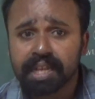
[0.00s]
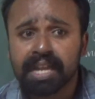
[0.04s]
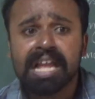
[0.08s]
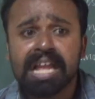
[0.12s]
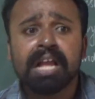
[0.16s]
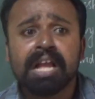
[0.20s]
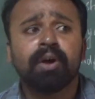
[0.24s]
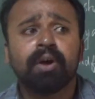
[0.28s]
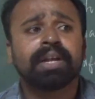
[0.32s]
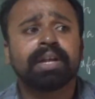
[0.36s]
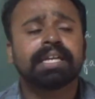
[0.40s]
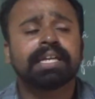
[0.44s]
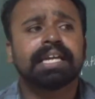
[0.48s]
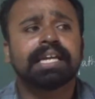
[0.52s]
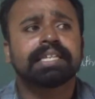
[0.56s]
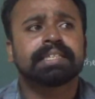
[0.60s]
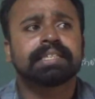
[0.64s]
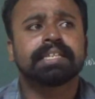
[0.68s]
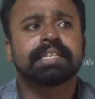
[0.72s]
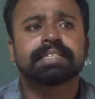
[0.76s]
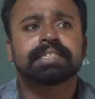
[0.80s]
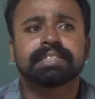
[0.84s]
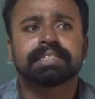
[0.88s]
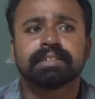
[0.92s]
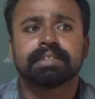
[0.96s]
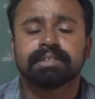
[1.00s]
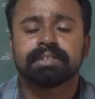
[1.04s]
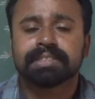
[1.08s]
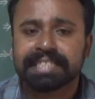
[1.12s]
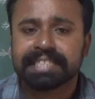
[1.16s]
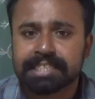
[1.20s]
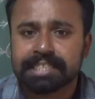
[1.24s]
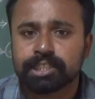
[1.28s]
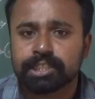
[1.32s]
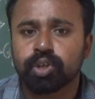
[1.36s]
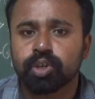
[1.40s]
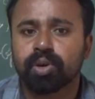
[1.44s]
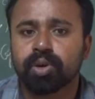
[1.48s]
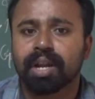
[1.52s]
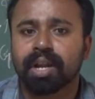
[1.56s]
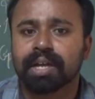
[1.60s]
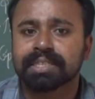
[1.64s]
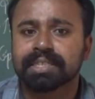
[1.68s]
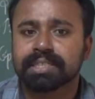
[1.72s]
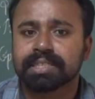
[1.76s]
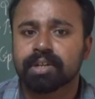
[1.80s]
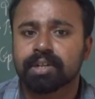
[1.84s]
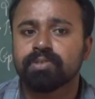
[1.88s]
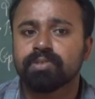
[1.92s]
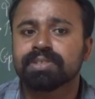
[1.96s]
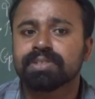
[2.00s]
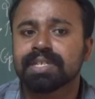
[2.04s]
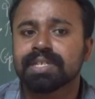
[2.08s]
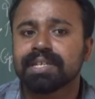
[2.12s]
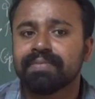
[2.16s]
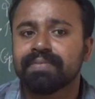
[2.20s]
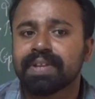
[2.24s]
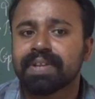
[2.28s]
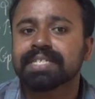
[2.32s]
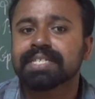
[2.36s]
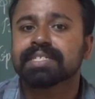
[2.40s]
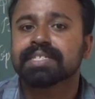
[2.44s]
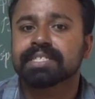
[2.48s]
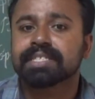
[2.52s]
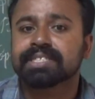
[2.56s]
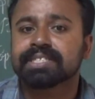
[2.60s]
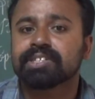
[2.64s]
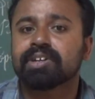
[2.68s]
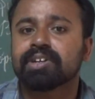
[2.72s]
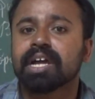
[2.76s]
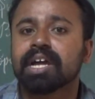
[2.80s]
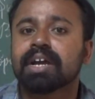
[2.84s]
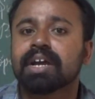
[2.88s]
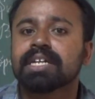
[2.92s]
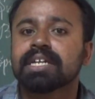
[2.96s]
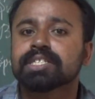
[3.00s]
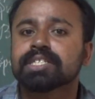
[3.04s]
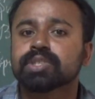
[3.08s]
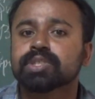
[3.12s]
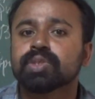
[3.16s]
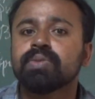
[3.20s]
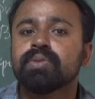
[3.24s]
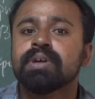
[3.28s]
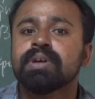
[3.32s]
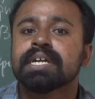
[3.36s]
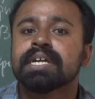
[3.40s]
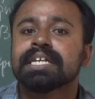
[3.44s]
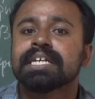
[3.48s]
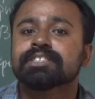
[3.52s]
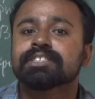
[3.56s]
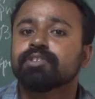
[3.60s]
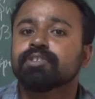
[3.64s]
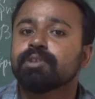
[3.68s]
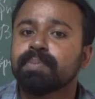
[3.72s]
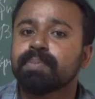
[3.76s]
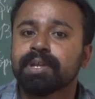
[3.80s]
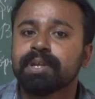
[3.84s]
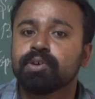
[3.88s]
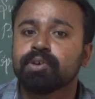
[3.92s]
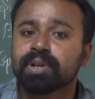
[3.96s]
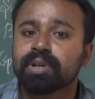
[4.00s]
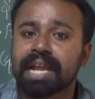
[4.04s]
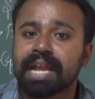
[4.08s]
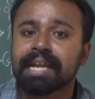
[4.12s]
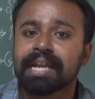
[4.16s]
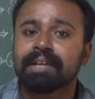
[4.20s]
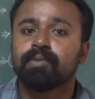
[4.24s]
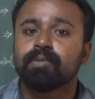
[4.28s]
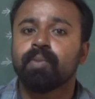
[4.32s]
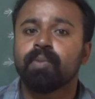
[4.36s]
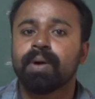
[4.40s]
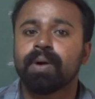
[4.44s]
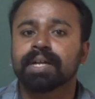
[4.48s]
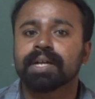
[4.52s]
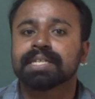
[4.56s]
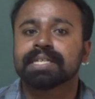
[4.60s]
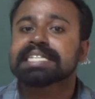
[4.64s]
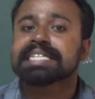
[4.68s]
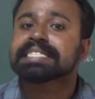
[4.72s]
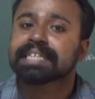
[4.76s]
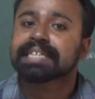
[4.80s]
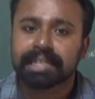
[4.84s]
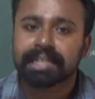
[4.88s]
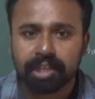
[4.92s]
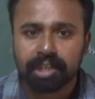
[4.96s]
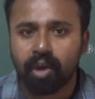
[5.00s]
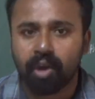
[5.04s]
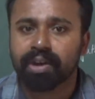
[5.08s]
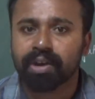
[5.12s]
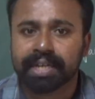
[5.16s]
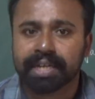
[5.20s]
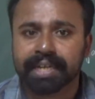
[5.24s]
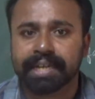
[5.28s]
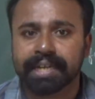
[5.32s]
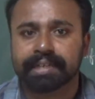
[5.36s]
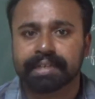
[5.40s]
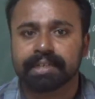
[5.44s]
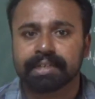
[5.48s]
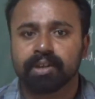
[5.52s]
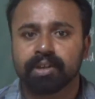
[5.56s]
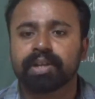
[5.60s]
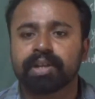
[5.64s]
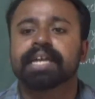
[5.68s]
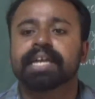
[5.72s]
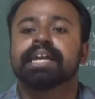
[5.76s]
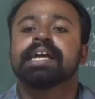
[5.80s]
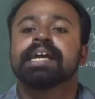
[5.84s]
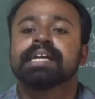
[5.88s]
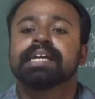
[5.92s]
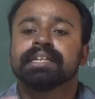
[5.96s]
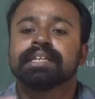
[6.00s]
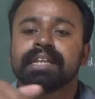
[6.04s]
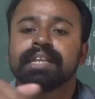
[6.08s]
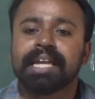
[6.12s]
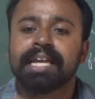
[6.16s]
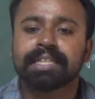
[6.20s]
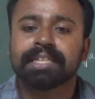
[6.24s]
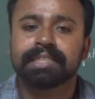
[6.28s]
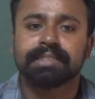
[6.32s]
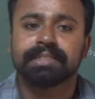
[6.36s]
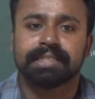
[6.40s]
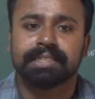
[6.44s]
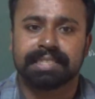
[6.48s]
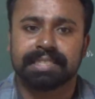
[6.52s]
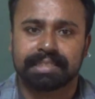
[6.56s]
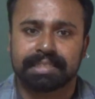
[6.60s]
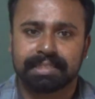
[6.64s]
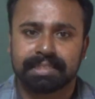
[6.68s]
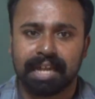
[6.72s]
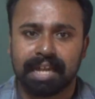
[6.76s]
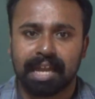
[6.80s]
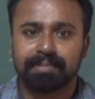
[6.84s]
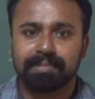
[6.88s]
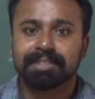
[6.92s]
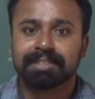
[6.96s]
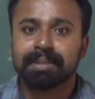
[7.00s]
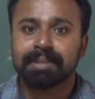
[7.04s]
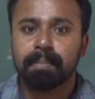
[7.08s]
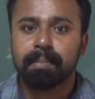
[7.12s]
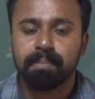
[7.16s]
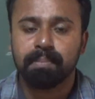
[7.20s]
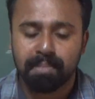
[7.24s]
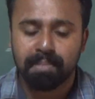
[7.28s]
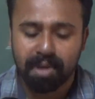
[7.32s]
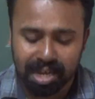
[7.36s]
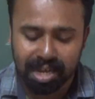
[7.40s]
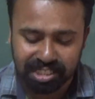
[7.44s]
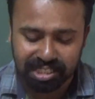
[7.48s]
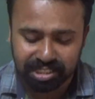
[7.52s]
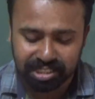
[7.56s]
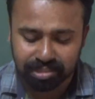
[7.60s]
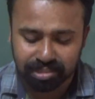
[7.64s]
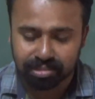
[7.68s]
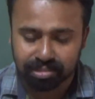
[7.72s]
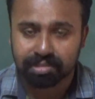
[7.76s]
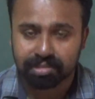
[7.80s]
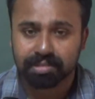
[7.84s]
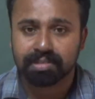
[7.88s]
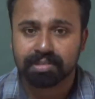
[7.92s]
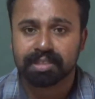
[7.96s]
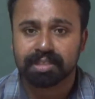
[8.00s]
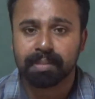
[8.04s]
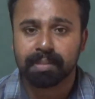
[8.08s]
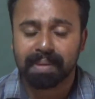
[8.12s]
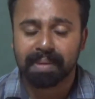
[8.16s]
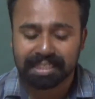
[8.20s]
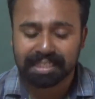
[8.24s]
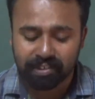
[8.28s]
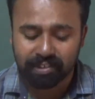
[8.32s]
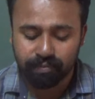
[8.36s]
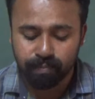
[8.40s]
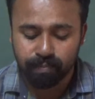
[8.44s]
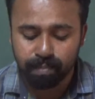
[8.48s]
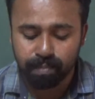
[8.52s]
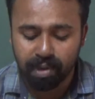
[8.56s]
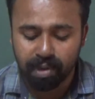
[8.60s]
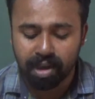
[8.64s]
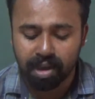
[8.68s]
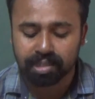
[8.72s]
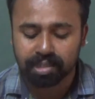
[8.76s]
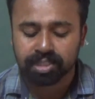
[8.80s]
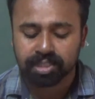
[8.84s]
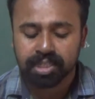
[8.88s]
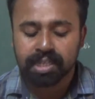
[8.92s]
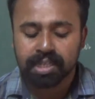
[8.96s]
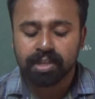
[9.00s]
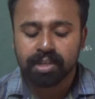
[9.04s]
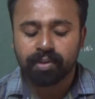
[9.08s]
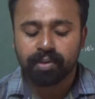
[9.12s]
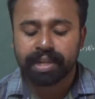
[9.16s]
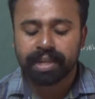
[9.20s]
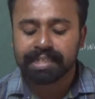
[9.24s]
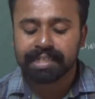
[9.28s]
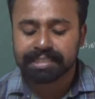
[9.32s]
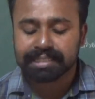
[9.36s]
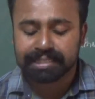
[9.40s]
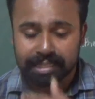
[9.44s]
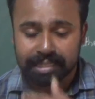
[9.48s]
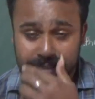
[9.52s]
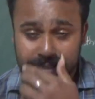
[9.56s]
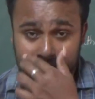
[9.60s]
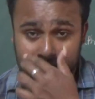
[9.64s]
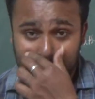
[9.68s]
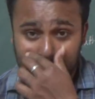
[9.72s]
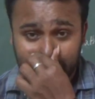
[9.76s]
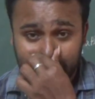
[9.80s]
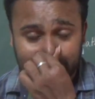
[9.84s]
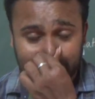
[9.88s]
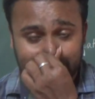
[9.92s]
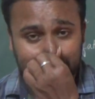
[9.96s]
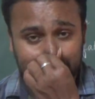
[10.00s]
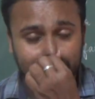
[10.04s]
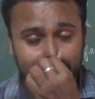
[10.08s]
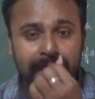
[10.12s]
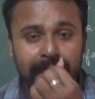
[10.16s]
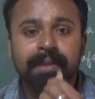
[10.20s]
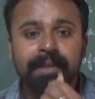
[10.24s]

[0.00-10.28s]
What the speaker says: Okay, I think it's 6 o'clock. It's around evening 6 o'clock also. It will be look like what? It's a darkened. Okay, like this time. It's a March, the month of March. Okay, it's happening.